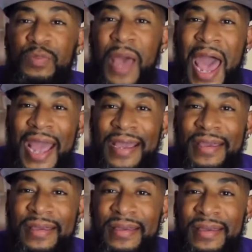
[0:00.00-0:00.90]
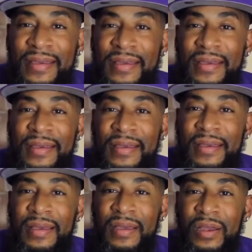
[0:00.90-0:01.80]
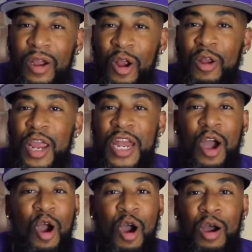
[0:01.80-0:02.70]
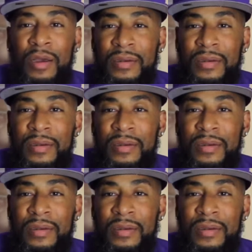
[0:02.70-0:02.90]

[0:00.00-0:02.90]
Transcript: back. Hurt and all.